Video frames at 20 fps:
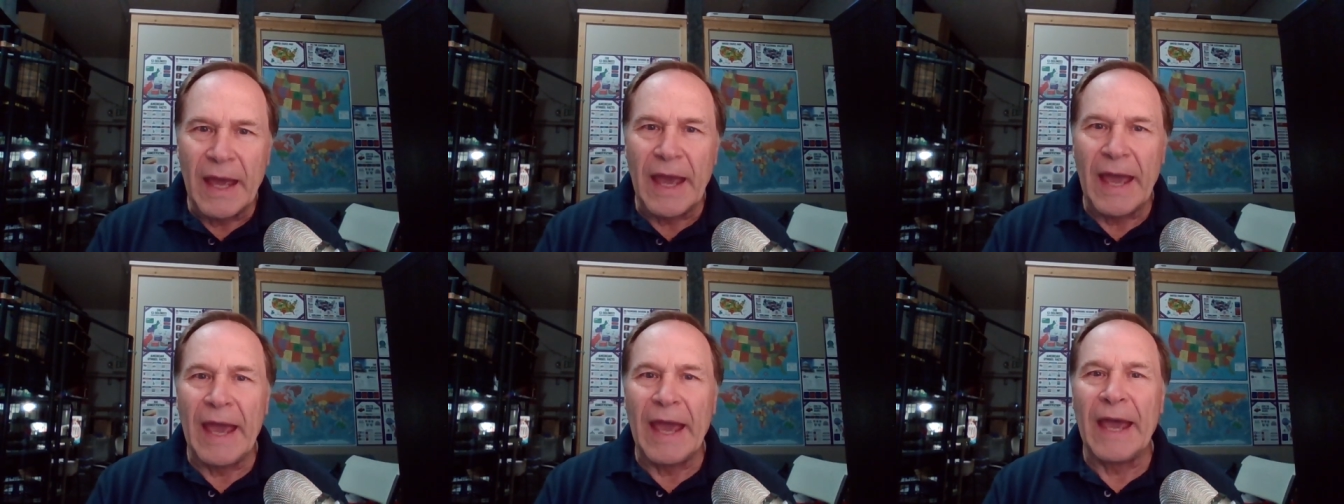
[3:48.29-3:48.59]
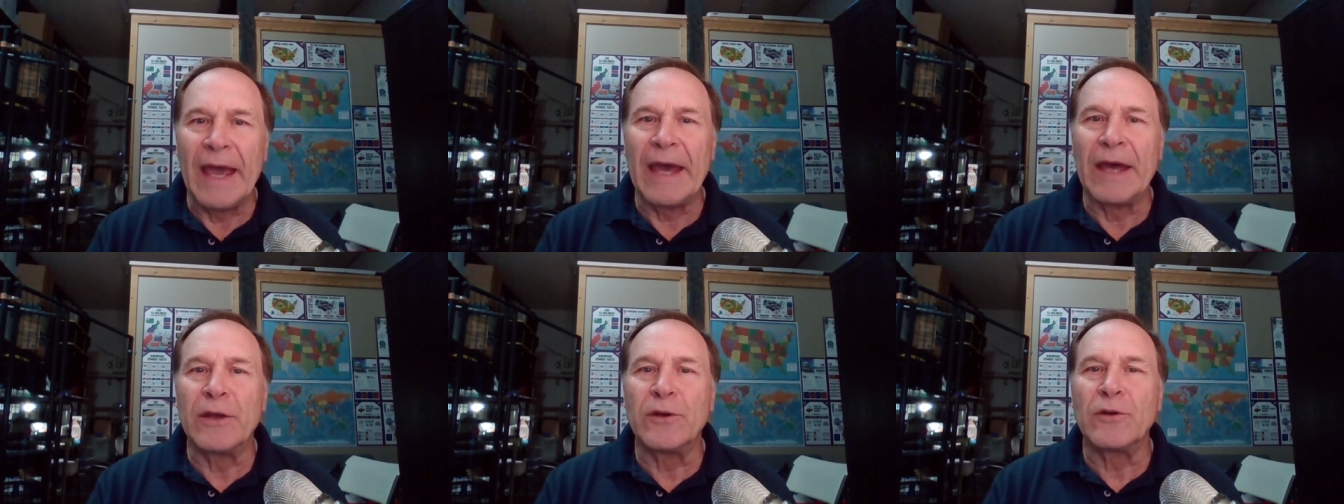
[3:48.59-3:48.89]

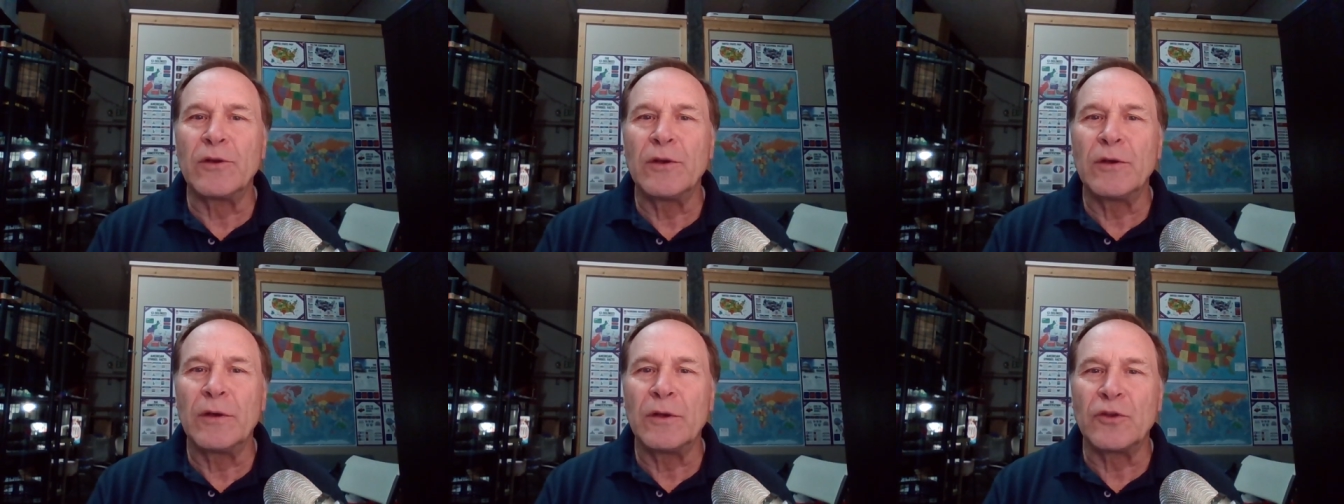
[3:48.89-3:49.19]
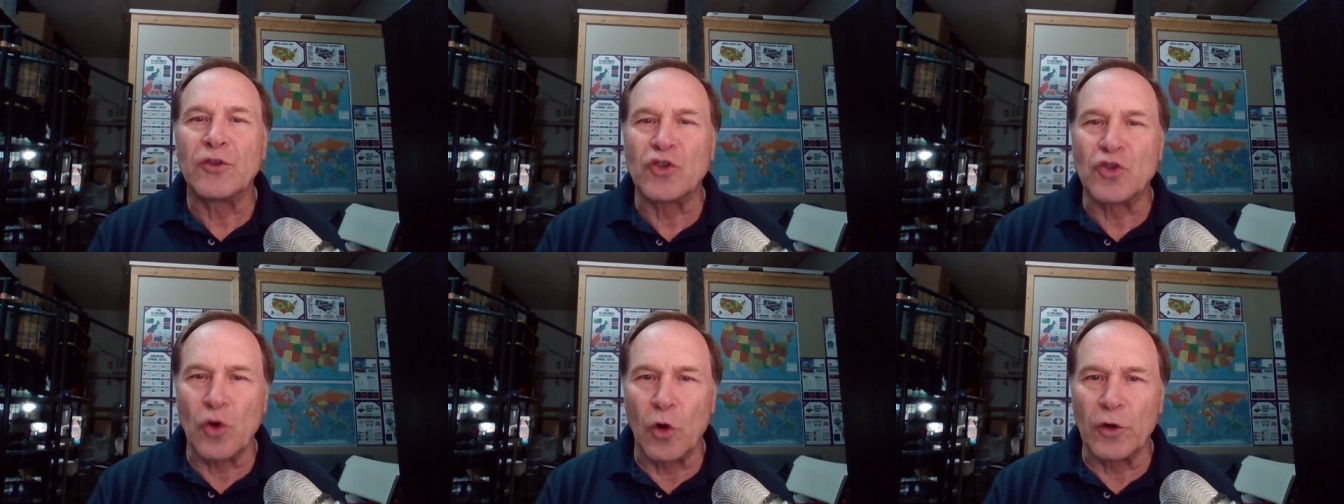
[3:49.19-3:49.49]
and
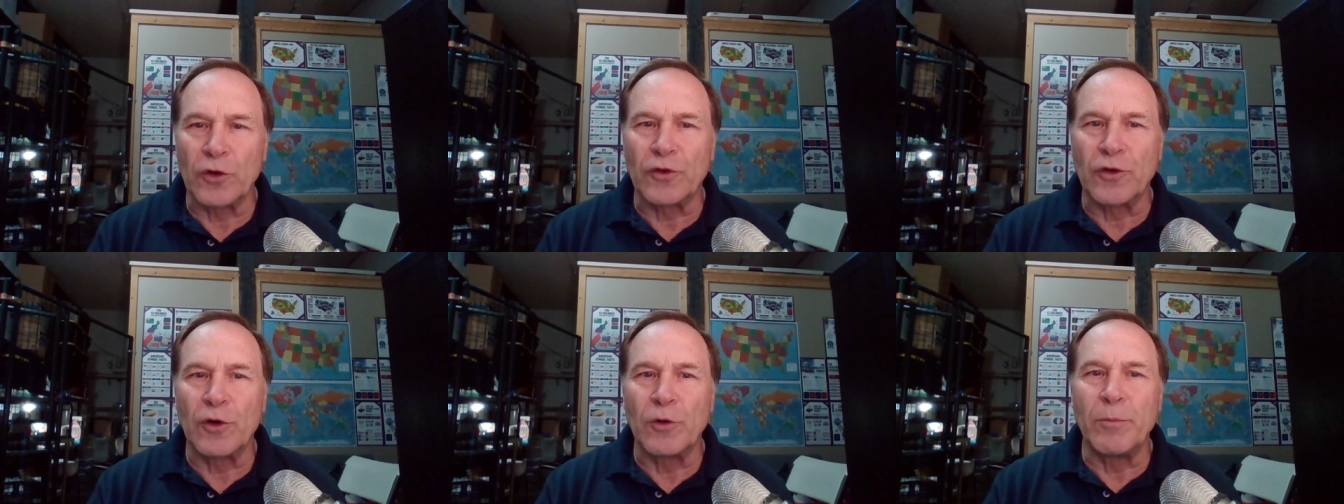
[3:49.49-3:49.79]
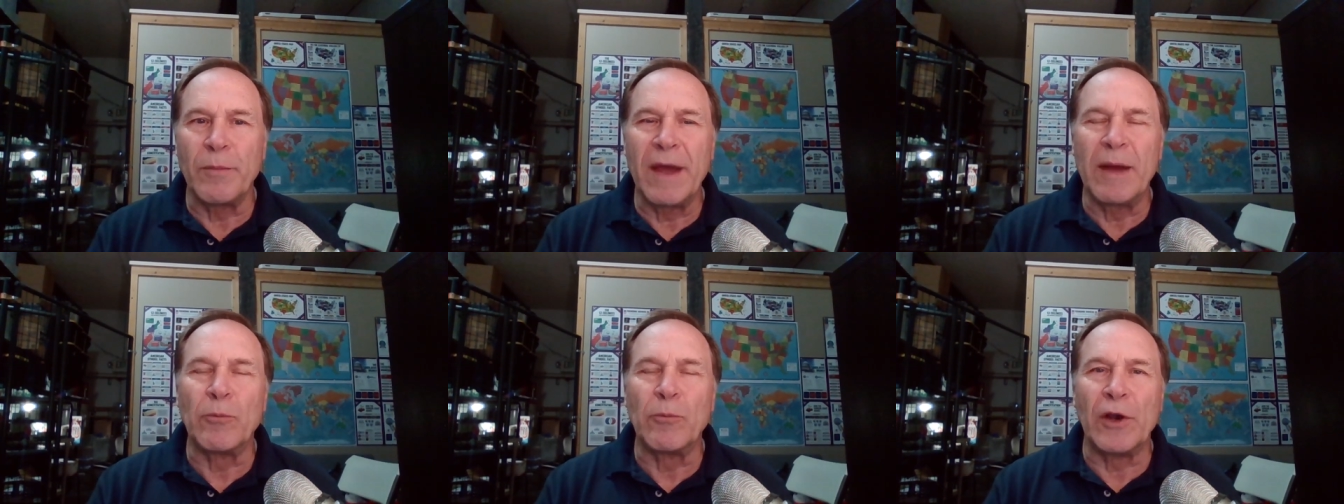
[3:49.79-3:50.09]

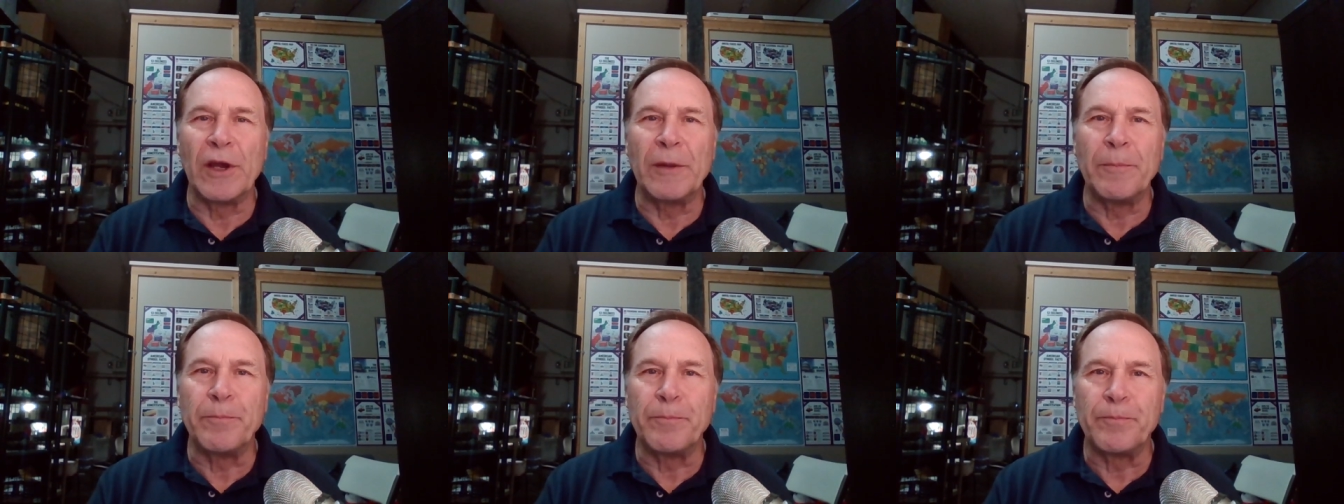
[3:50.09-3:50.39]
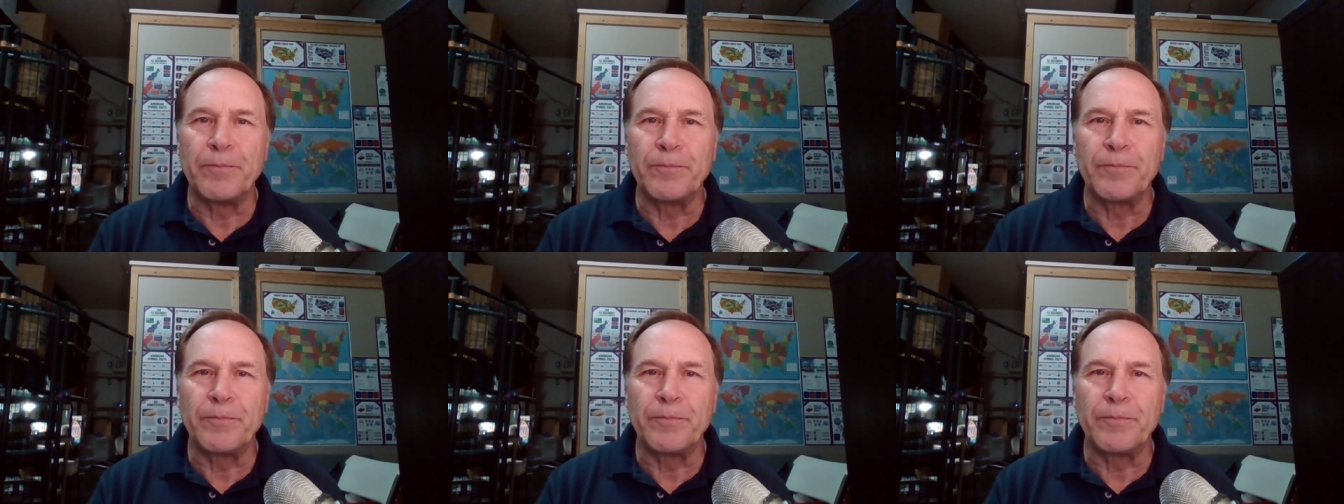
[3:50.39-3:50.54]
short-term memory.